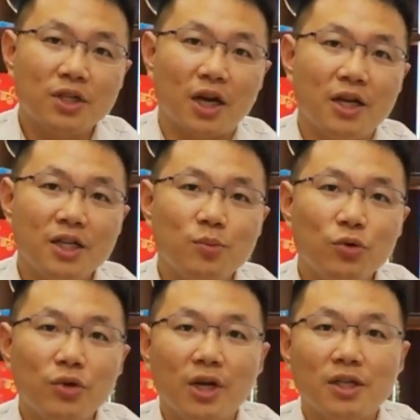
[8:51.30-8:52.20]
Chinese
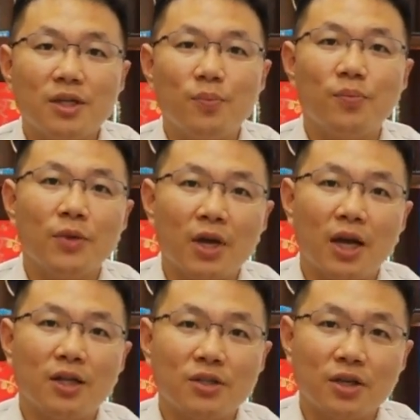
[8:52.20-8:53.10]
Buddhism,
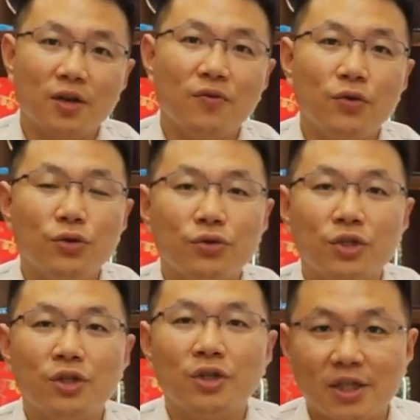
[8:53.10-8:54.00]
and
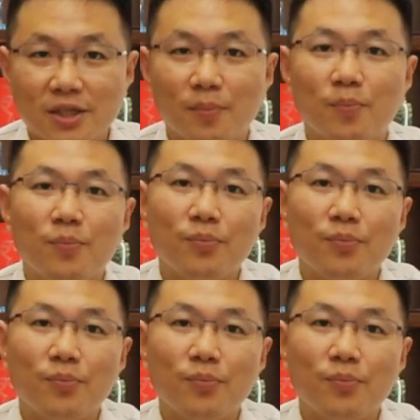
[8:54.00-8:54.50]
Confucianism.